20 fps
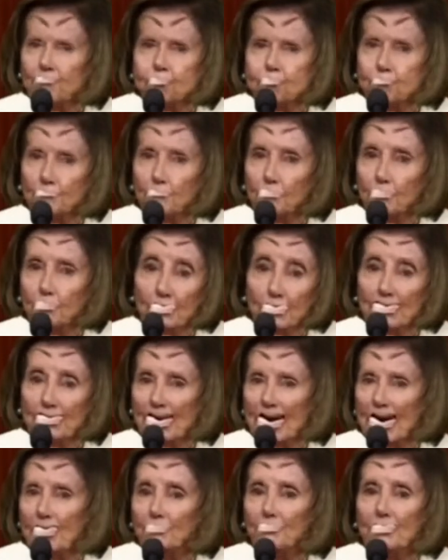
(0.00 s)
The entire
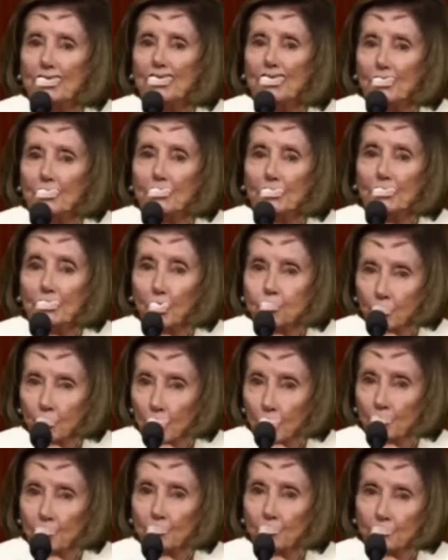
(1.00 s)
nation is grateful
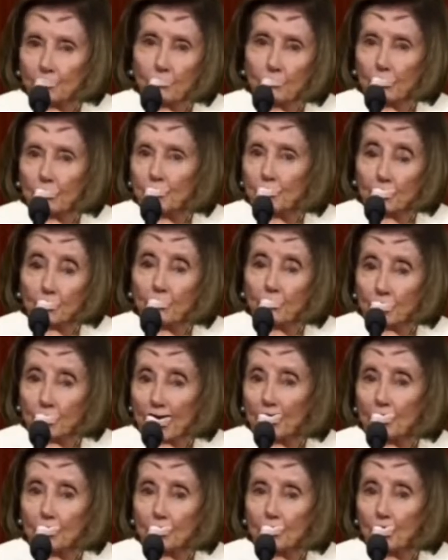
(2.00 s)
for me, you know?
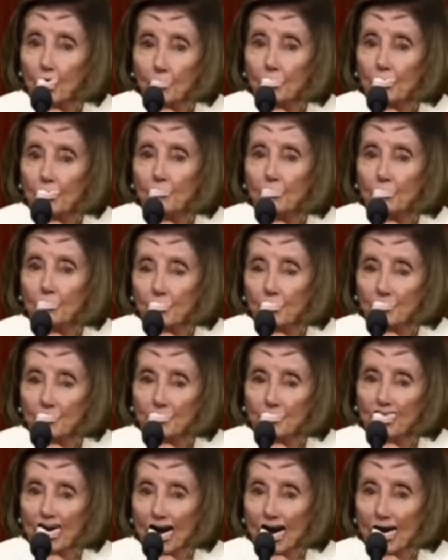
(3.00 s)
So many people have
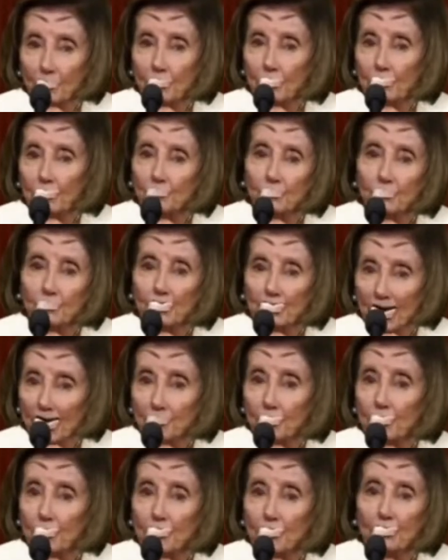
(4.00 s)
thanked me for saving this
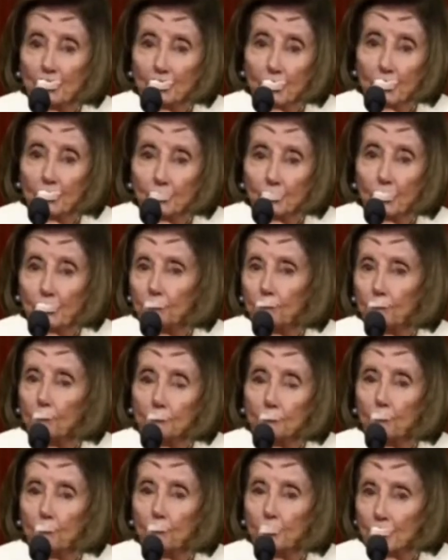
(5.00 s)
country.
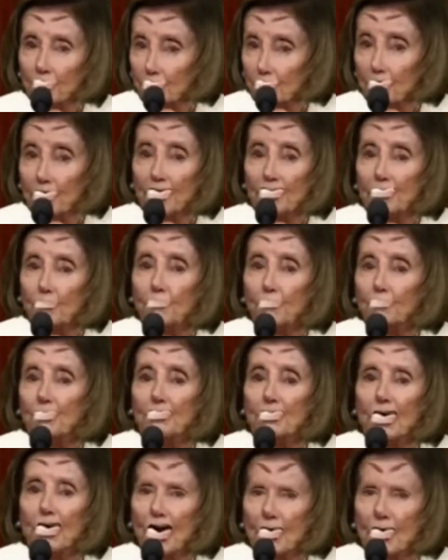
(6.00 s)
Just look at some of these
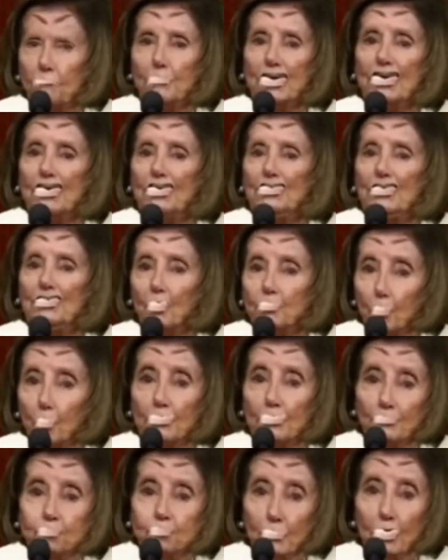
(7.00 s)
amazing tweets from
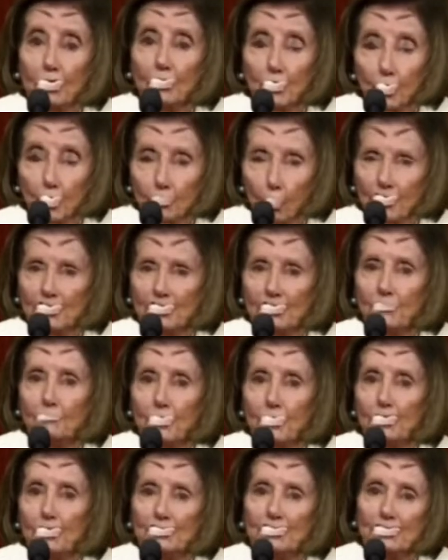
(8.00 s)
trusted
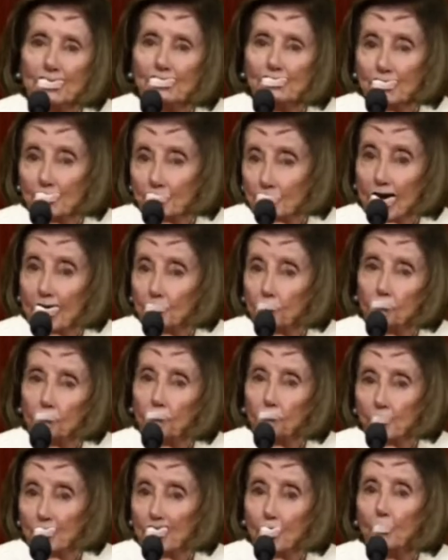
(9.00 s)
politicians like Joe
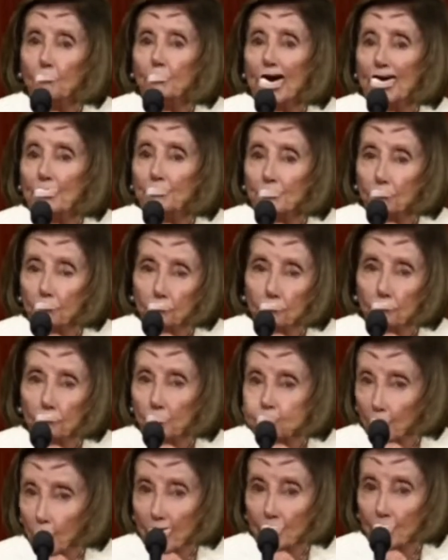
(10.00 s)
Biden,
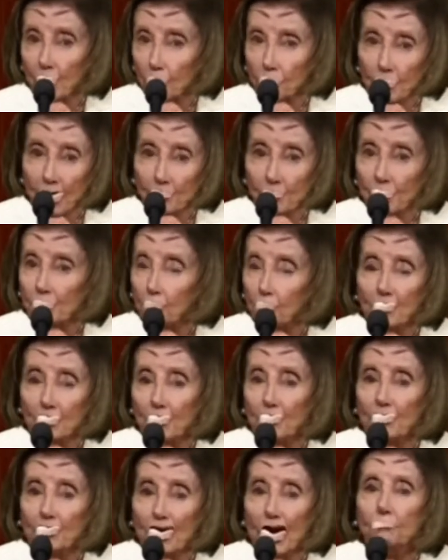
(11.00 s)
Barack Obama, and
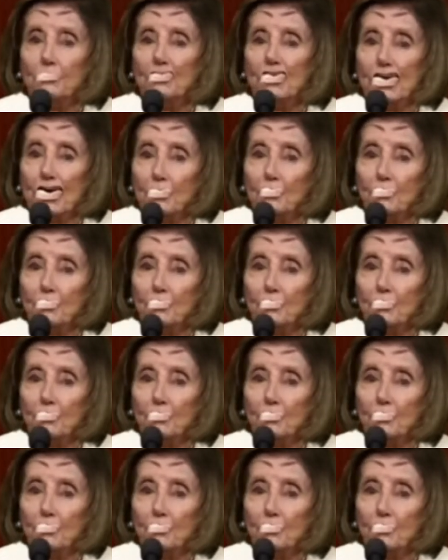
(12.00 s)
Kamala Harris.